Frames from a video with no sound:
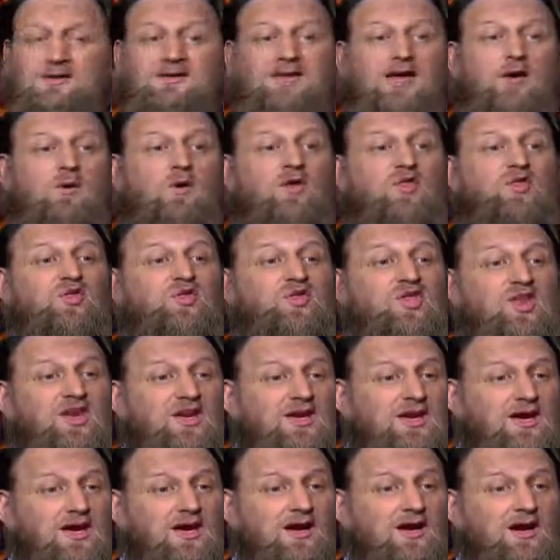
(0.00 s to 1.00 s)
they were
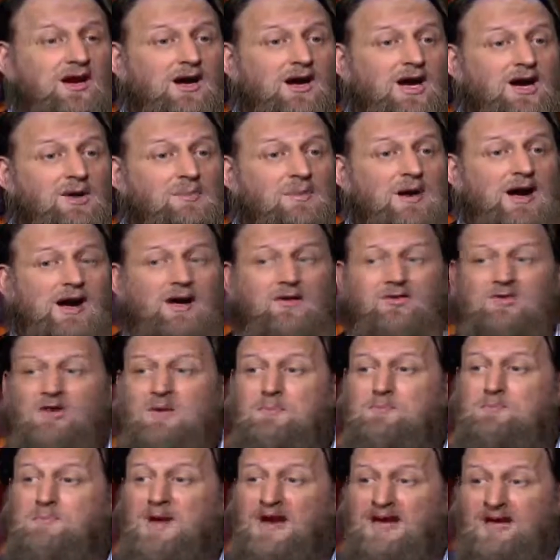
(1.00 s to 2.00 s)
thinking about the
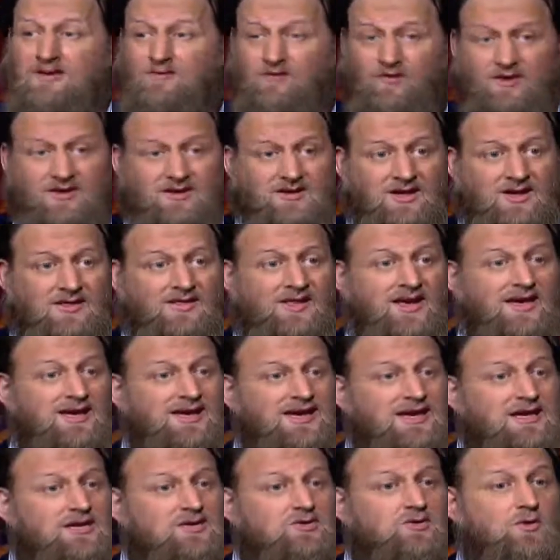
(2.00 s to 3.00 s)
benefit that they
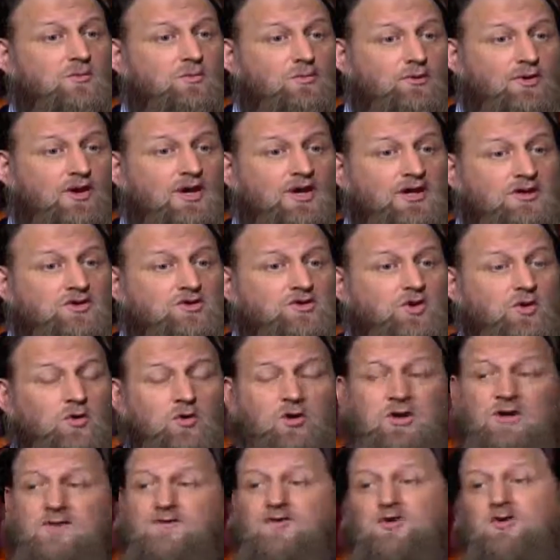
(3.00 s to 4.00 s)
needed to bring to
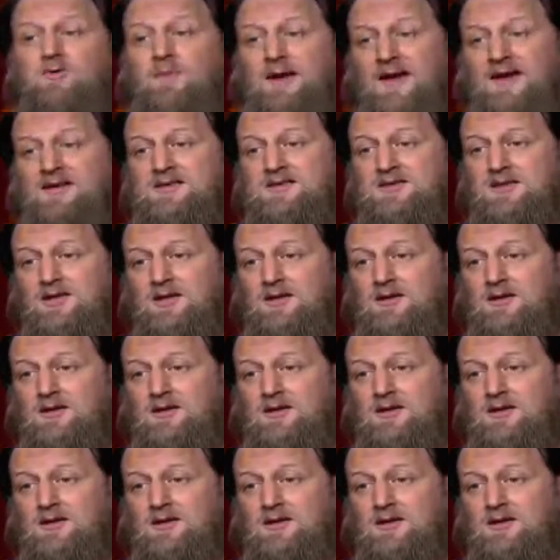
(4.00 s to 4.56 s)
all of humanity.